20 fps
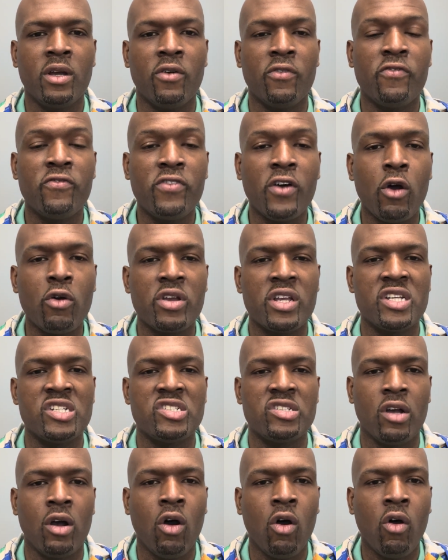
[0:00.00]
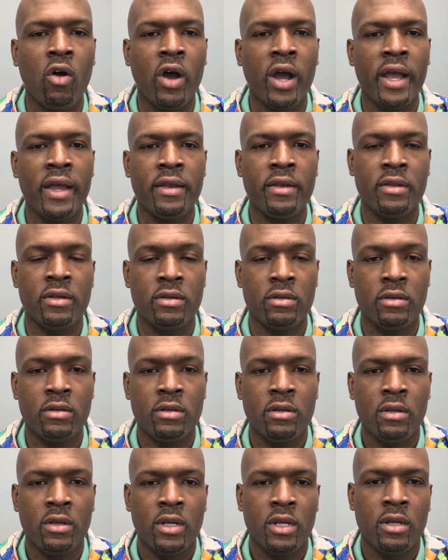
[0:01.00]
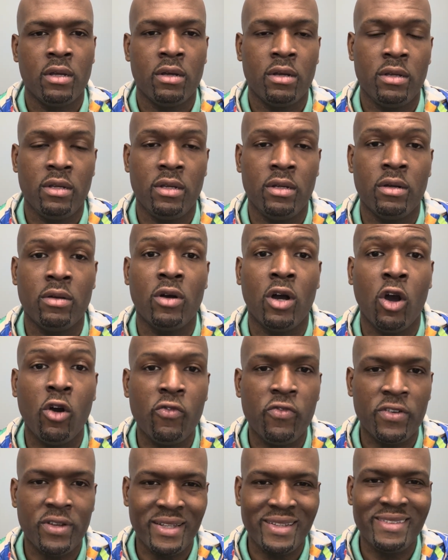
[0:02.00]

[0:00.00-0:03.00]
focused on, hopefully